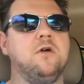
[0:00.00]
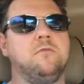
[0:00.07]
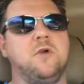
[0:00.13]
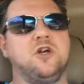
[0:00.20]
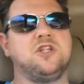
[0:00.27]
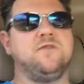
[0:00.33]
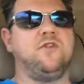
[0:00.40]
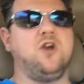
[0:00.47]

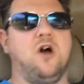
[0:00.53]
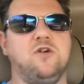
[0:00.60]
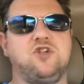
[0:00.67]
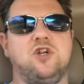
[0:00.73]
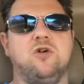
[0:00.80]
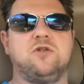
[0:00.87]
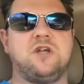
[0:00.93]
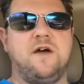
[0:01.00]
Most of her life
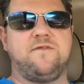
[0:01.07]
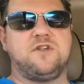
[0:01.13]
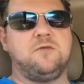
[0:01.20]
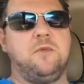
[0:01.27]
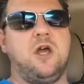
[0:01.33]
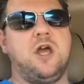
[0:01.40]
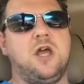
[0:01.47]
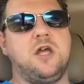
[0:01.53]
she looked after
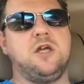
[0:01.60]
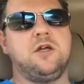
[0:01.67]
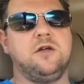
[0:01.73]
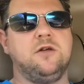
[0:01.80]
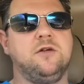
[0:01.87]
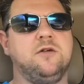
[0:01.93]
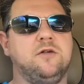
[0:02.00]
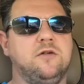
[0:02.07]
me.
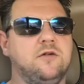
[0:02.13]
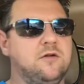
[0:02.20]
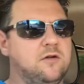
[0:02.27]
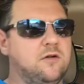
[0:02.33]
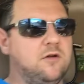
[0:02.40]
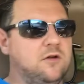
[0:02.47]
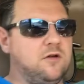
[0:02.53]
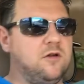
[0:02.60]

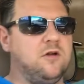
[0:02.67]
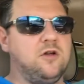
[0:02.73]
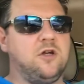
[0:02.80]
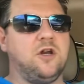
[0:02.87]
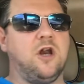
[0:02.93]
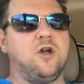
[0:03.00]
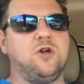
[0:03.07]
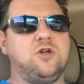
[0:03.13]

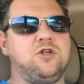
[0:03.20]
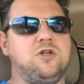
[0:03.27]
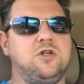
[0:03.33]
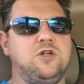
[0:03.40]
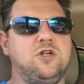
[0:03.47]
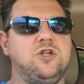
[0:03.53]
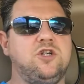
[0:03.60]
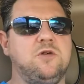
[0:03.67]
You know,
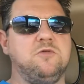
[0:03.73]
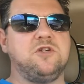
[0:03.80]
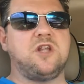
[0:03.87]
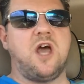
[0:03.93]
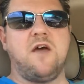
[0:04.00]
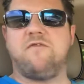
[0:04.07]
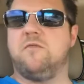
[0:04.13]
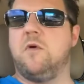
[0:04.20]
she was
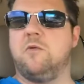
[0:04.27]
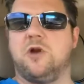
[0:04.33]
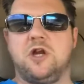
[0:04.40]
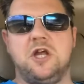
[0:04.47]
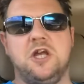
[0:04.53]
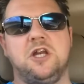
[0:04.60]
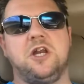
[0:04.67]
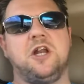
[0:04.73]
there for me when I
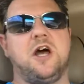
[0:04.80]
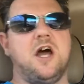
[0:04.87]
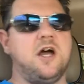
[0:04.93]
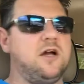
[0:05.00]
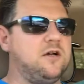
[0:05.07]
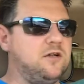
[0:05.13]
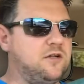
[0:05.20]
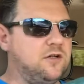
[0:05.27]
needed
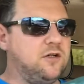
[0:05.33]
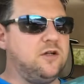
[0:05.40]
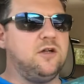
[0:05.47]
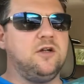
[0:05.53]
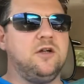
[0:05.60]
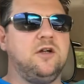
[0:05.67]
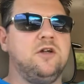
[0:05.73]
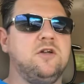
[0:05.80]
her.
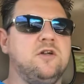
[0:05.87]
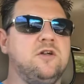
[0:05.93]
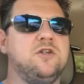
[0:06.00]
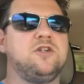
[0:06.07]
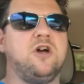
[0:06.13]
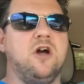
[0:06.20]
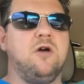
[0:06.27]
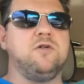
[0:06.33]

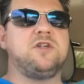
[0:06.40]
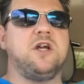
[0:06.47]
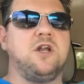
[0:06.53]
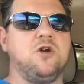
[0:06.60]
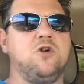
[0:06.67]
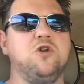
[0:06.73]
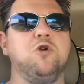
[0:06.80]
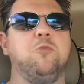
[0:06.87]
So I always had
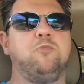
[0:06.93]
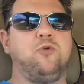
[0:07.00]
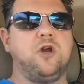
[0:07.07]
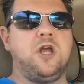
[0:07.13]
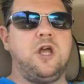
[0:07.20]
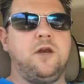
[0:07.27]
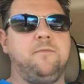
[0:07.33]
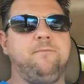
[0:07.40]
a good
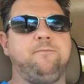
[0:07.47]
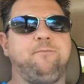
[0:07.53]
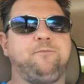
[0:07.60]
upbringing,